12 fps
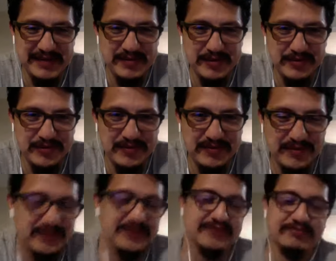on
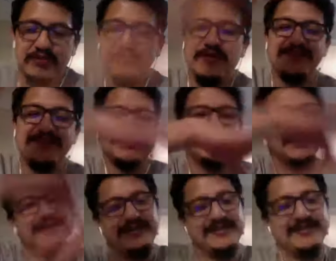Roblox is
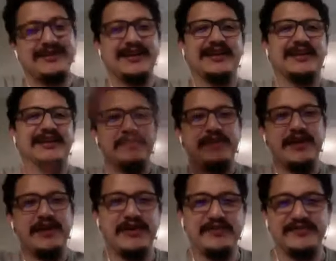like a kind of like a
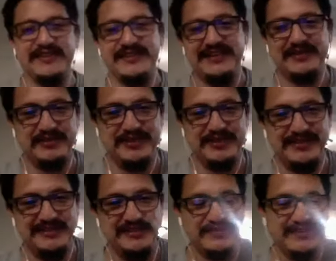Minecrafty thing with all these
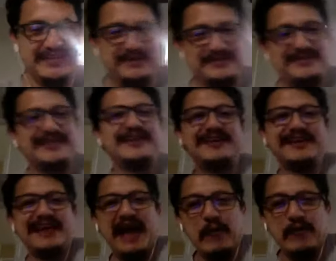different games,
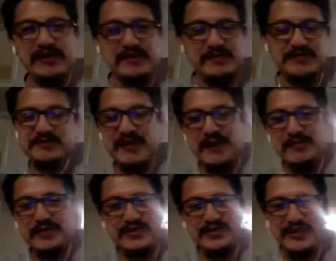and one of the most
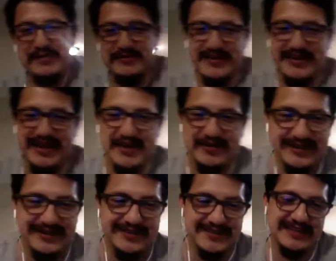popular games right now
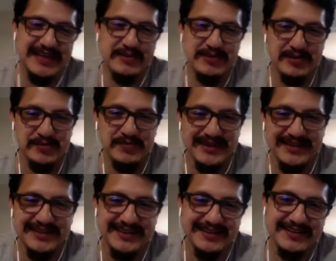is a game called
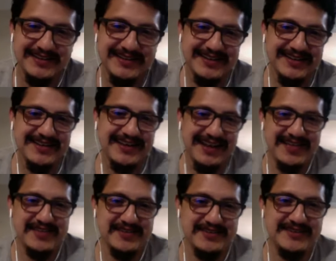Piggy, and
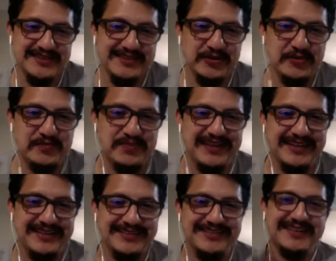there's these little
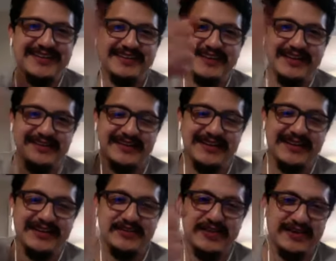pigs, and they like
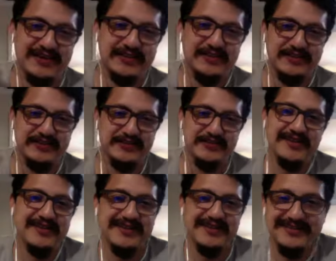try to kill you.
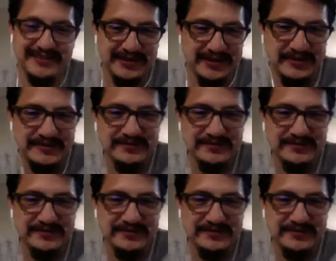So